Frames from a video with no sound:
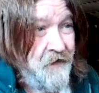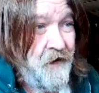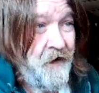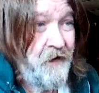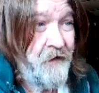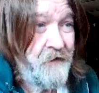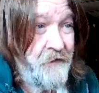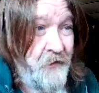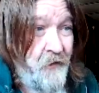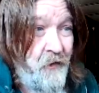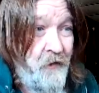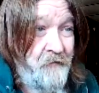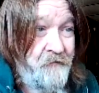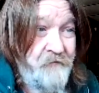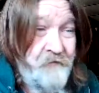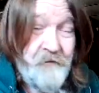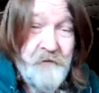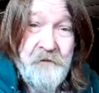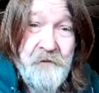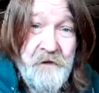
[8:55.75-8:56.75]
on and
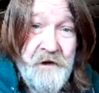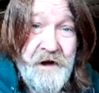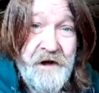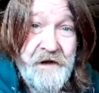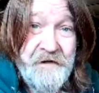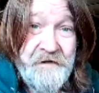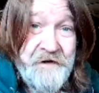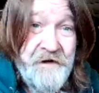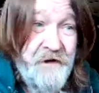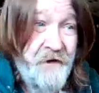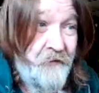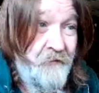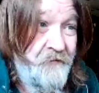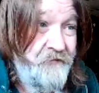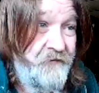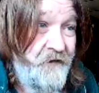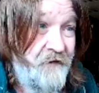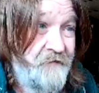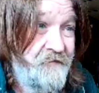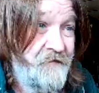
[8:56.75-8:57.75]
off through
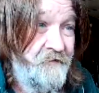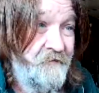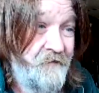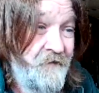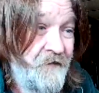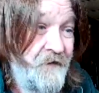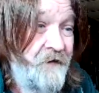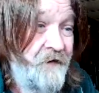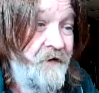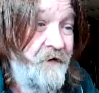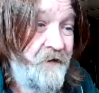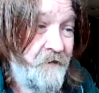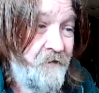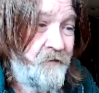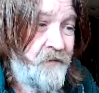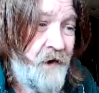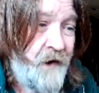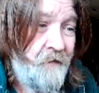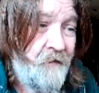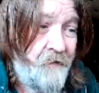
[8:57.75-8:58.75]
1807,
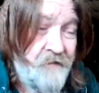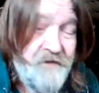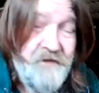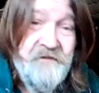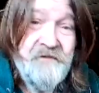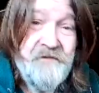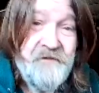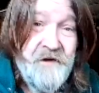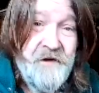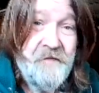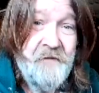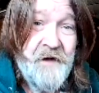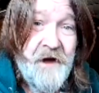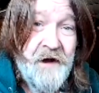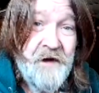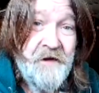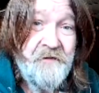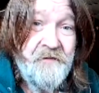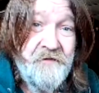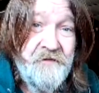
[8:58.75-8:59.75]
probably the same
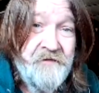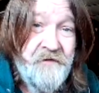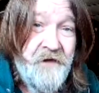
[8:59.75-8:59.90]
kind of